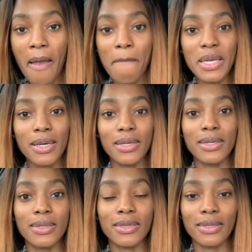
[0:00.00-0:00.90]

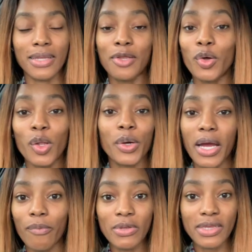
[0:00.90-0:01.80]
because they no longer
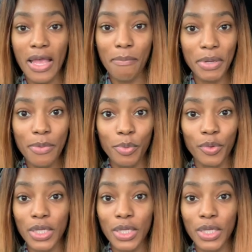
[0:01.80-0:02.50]
have the same people.